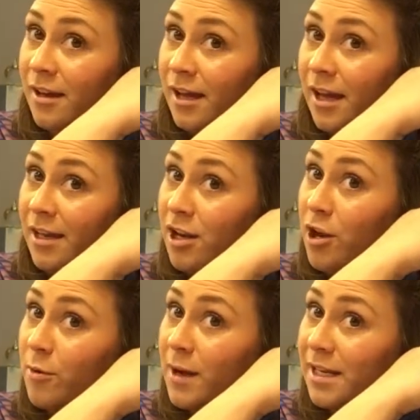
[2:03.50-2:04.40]
had
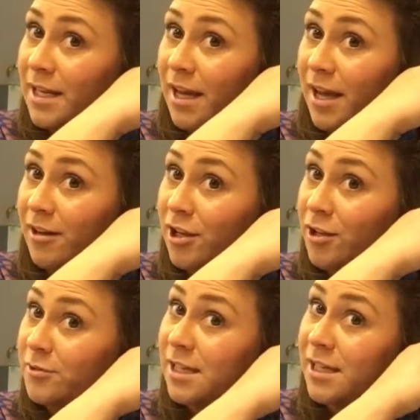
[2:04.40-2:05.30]
no idea how to
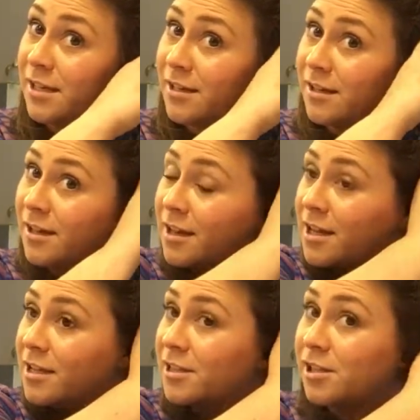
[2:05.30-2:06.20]
use it.
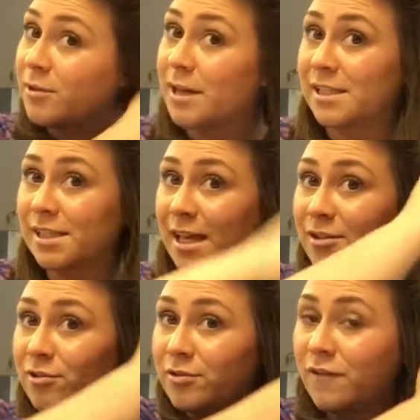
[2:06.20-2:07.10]
So I
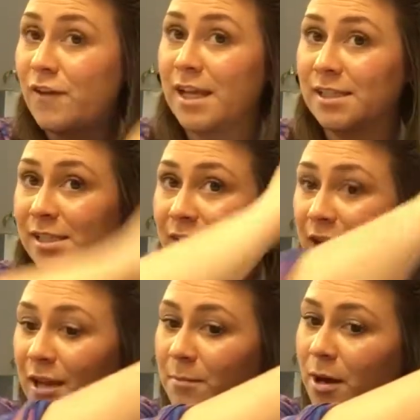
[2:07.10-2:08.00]
scheduled a
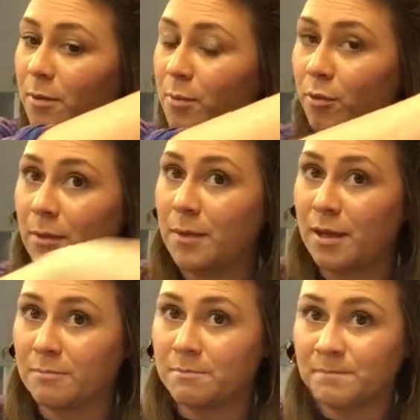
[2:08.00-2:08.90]
FaceTime appointment,